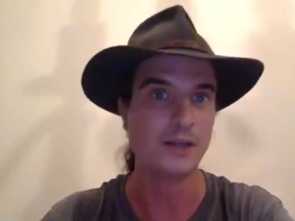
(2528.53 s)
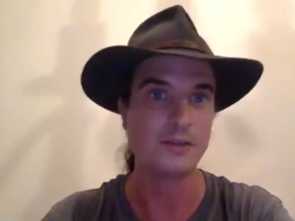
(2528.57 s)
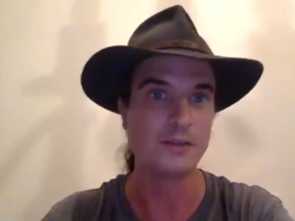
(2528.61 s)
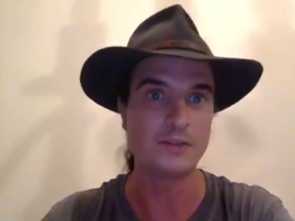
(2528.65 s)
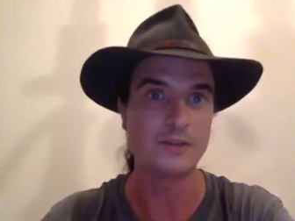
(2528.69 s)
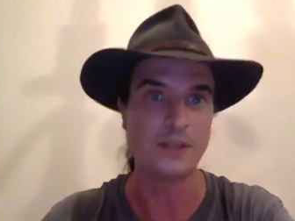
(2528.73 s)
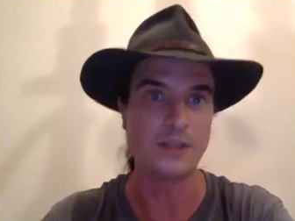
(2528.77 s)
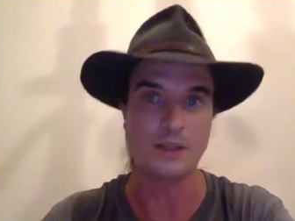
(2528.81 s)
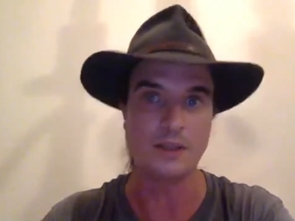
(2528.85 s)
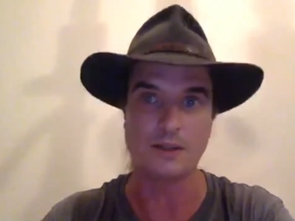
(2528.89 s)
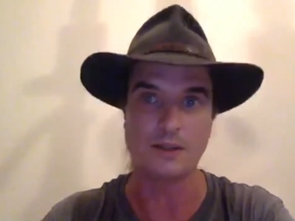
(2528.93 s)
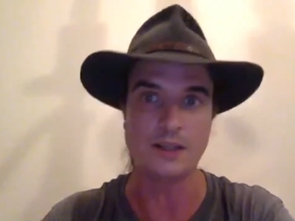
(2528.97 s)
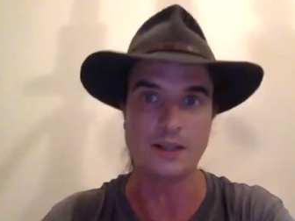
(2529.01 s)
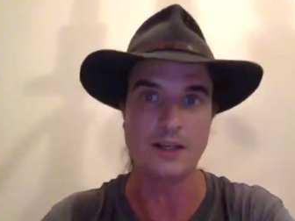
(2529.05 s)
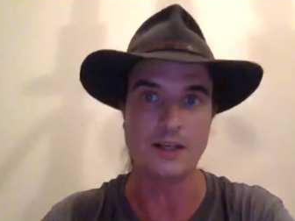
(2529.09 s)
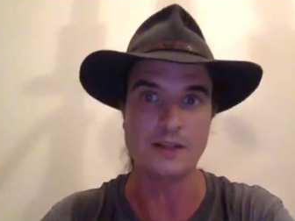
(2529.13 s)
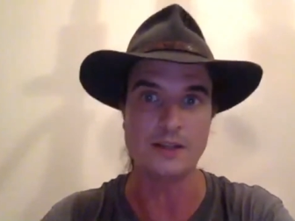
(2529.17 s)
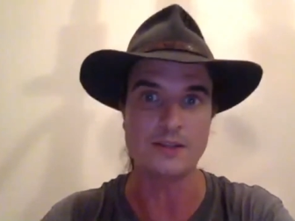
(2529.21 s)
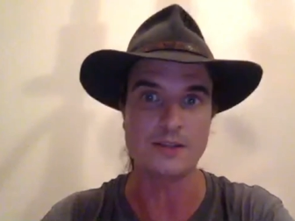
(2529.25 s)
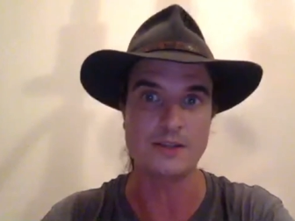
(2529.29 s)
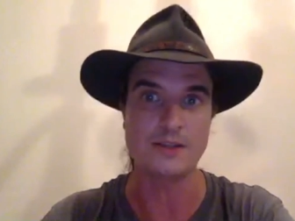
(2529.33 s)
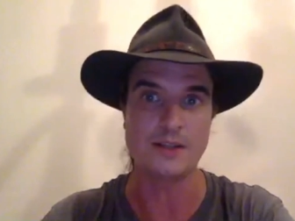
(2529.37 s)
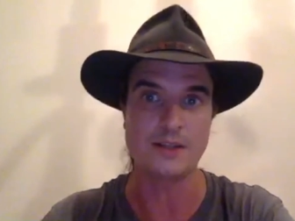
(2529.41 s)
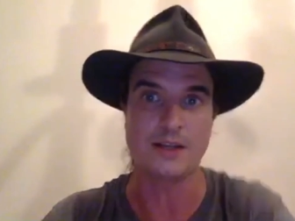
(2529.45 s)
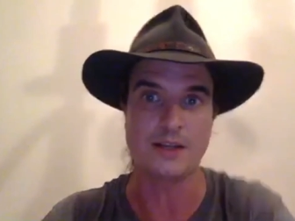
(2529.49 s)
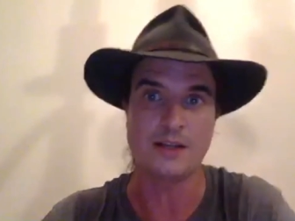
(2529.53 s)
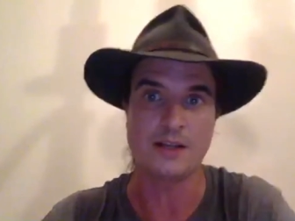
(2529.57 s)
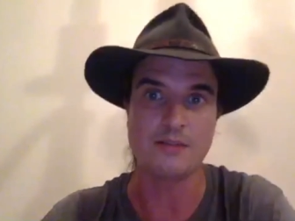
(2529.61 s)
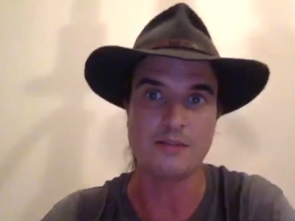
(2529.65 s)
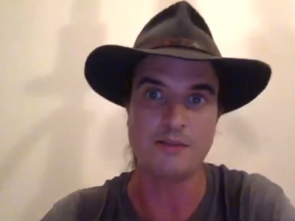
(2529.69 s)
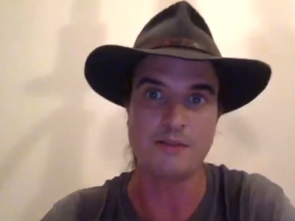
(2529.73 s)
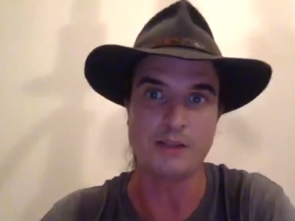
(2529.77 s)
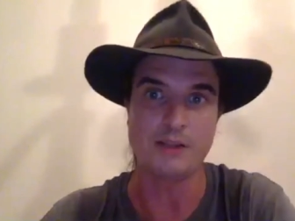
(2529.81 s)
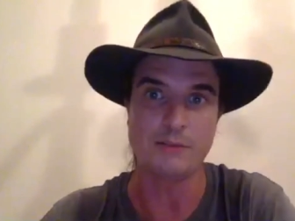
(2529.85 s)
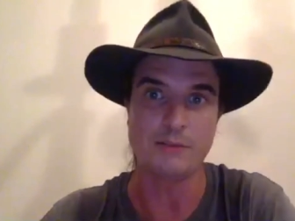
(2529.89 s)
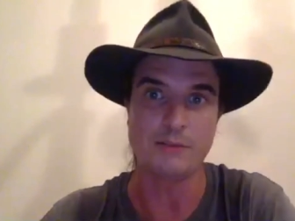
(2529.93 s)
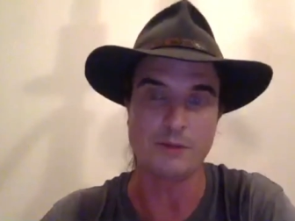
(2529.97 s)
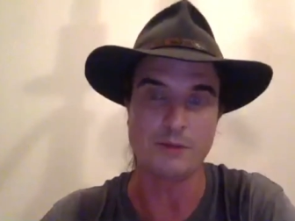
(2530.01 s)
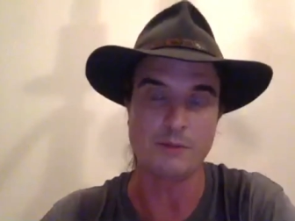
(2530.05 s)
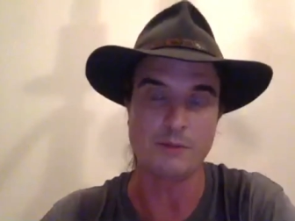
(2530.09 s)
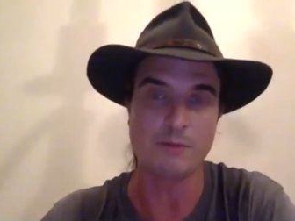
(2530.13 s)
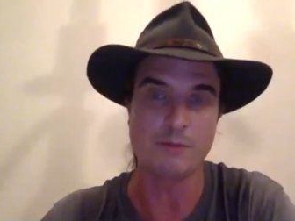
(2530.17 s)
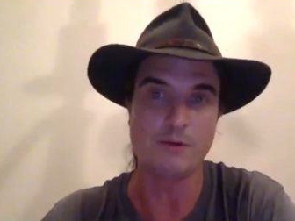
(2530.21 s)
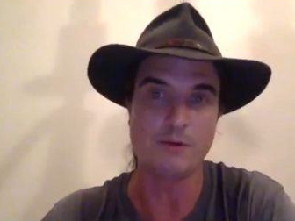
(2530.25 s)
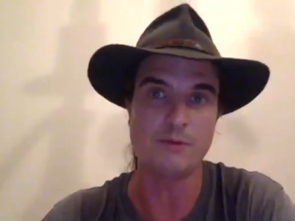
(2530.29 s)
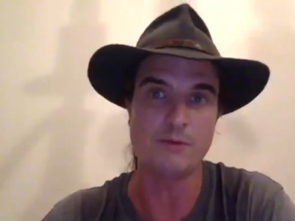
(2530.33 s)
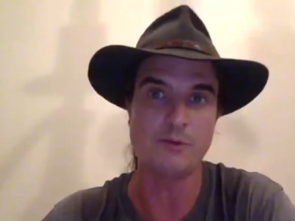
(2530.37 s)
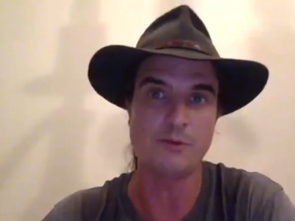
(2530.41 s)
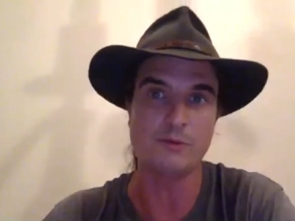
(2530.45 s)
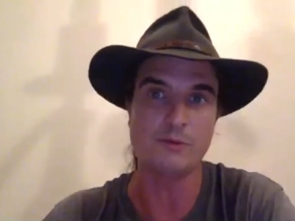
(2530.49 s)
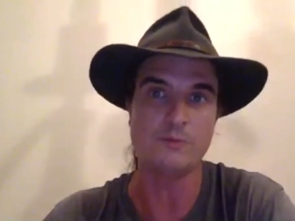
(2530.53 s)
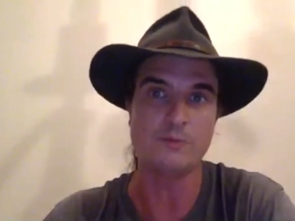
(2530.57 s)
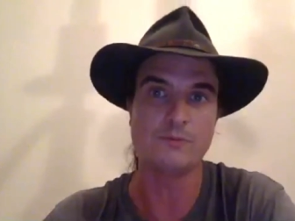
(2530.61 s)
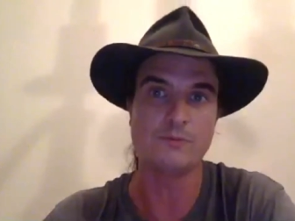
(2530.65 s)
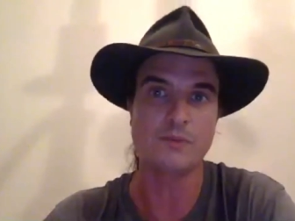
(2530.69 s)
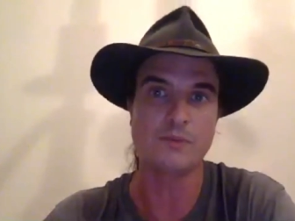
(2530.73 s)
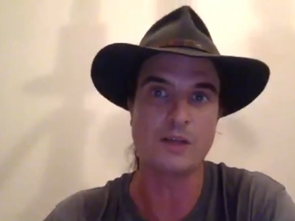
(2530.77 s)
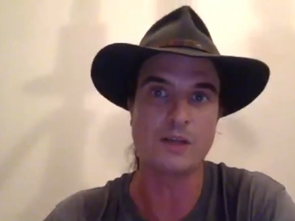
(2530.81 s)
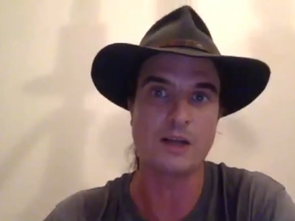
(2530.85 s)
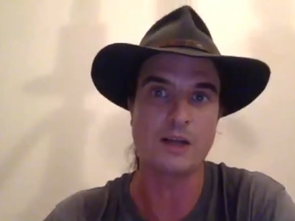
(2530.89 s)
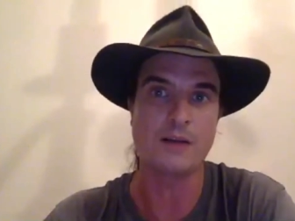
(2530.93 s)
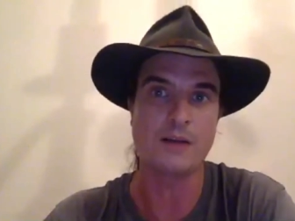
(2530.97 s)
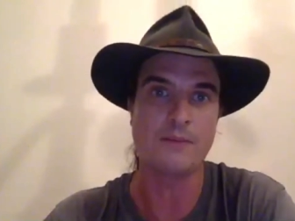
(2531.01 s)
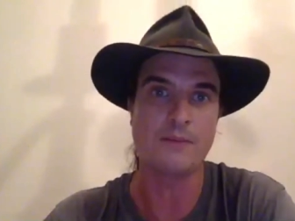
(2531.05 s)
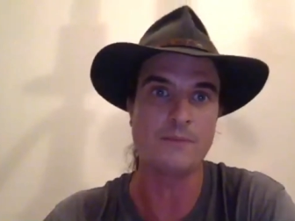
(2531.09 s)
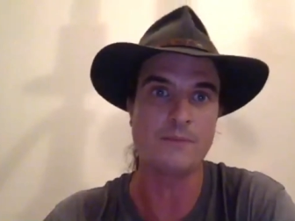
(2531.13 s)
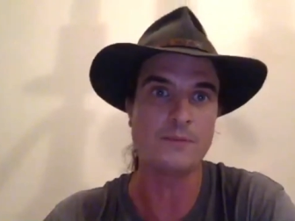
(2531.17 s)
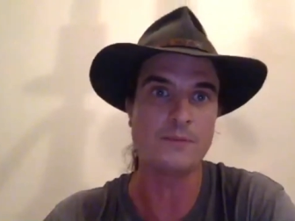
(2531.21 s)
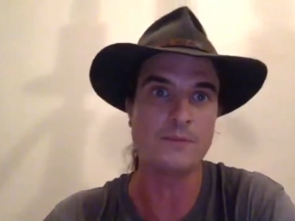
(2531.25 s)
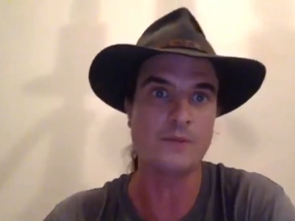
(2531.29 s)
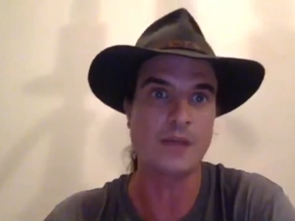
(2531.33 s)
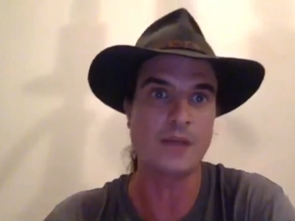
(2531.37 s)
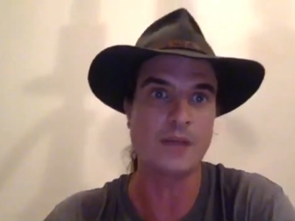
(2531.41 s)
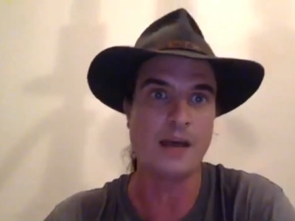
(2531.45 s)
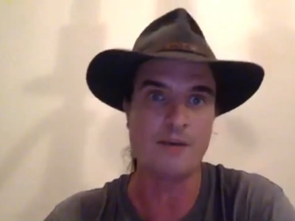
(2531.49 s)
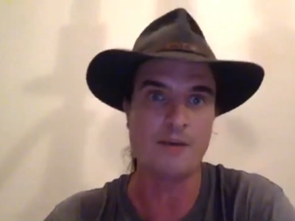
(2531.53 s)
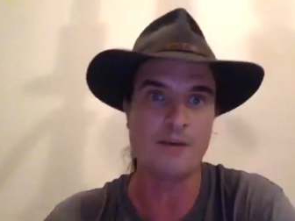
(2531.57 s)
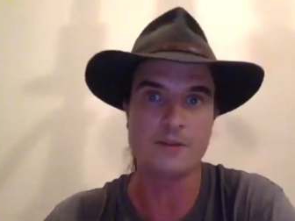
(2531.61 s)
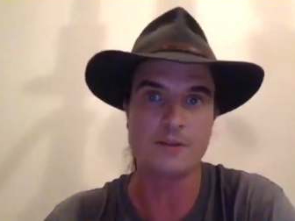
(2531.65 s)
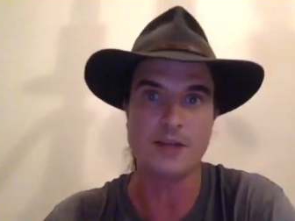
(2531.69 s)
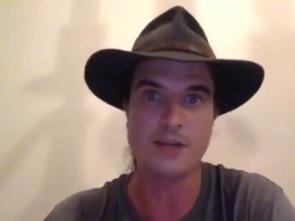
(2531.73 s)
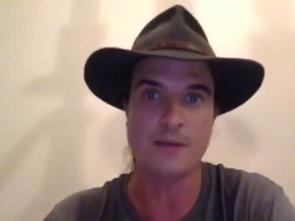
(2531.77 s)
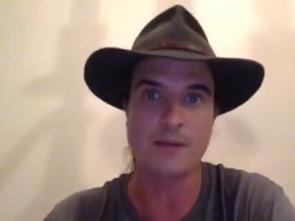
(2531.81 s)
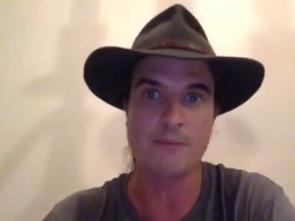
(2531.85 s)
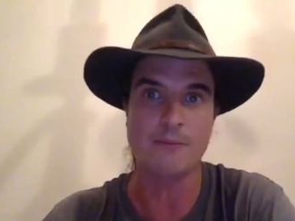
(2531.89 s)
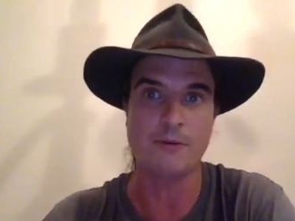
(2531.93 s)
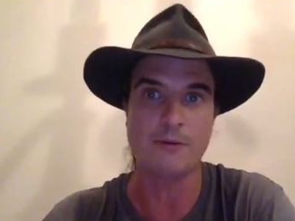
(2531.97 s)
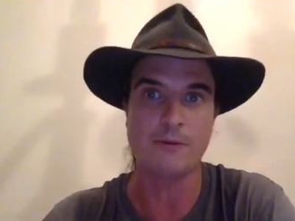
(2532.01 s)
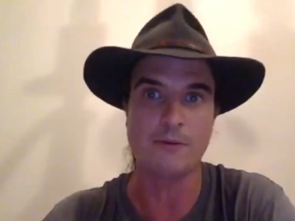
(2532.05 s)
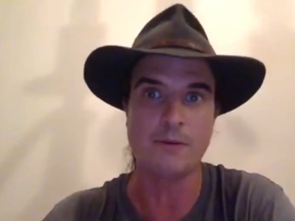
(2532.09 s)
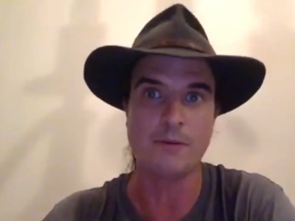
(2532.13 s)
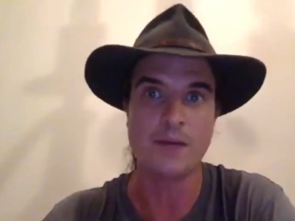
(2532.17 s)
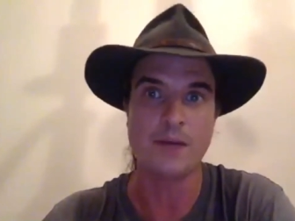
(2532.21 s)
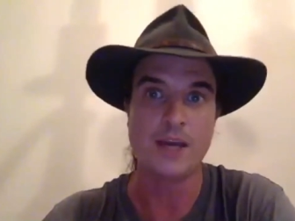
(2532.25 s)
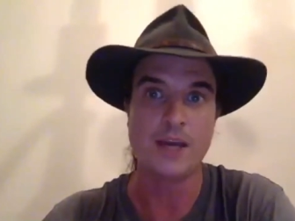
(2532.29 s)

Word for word: didn't let us in our development approval um, have a tap room.